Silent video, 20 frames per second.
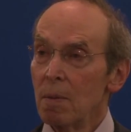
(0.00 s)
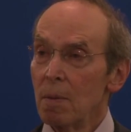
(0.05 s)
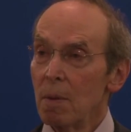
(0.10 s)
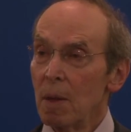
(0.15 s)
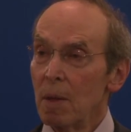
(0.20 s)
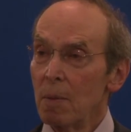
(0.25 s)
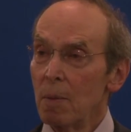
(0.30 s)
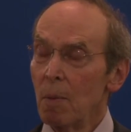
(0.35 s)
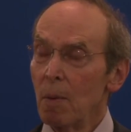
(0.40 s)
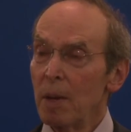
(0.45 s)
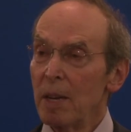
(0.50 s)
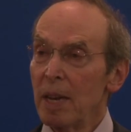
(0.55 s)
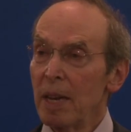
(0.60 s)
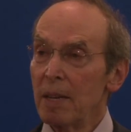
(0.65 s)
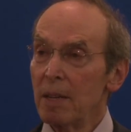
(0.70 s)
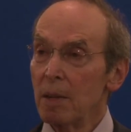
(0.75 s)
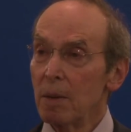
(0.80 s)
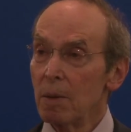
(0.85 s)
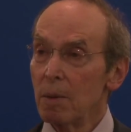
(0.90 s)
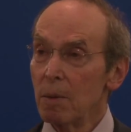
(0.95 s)
On the one
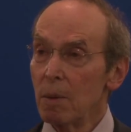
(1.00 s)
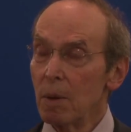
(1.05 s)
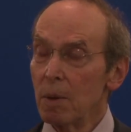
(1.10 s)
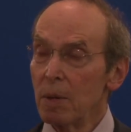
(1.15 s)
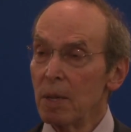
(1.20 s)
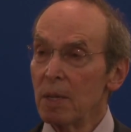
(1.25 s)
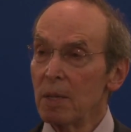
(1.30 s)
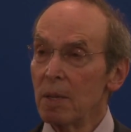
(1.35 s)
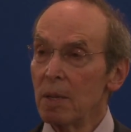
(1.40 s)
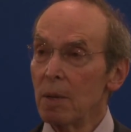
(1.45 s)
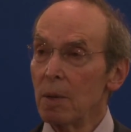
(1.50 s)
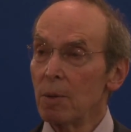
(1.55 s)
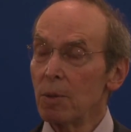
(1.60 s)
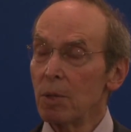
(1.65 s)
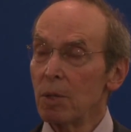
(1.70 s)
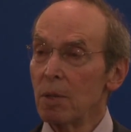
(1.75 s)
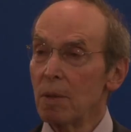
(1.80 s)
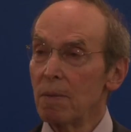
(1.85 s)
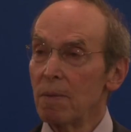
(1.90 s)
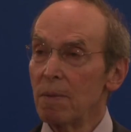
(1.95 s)
hand, eroding the
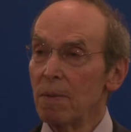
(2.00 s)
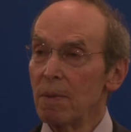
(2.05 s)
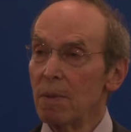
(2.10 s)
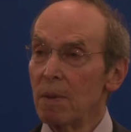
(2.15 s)
notion of